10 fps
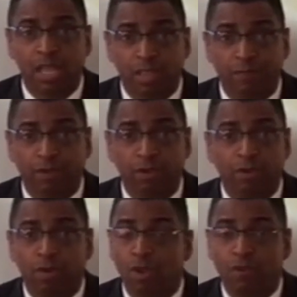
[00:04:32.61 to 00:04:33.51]
the
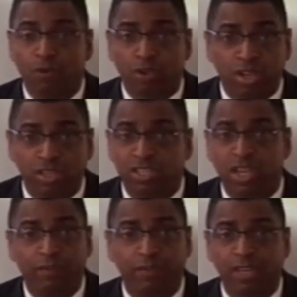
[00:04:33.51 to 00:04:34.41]
vote for
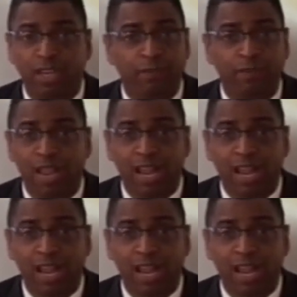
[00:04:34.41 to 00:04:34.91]
Conservative,